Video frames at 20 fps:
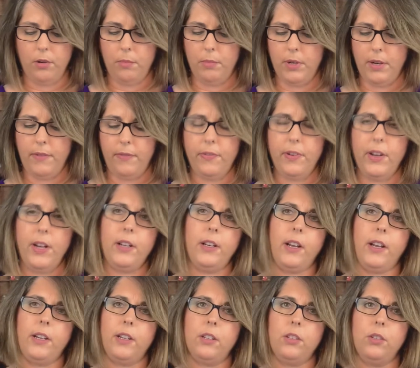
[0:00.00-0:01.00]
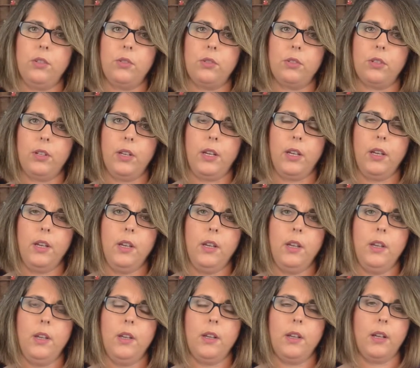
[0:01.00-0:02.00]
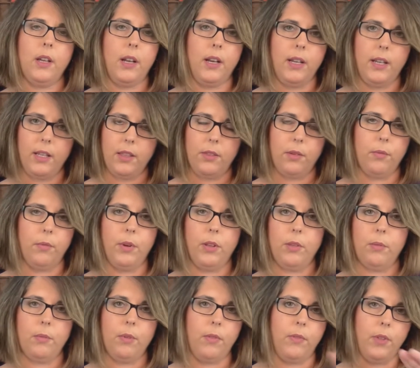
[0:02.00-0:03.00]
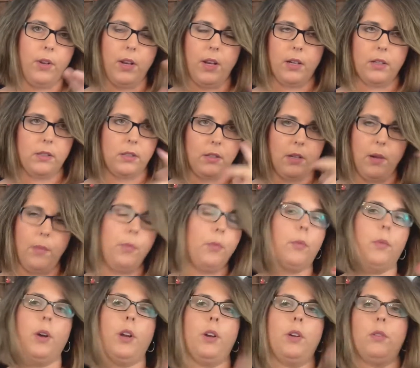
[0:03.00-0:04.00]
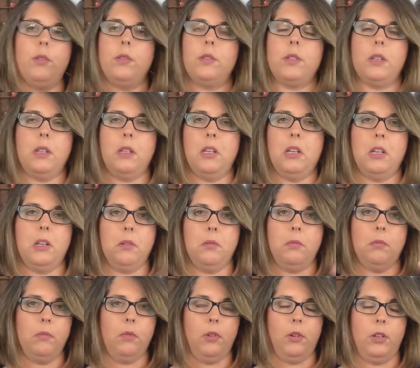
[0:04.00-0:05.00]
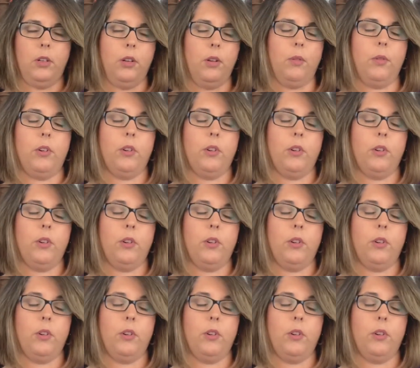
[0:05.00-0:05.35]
but I find I can usually kind of get the rhythm of the next couple rows, and then, you know, or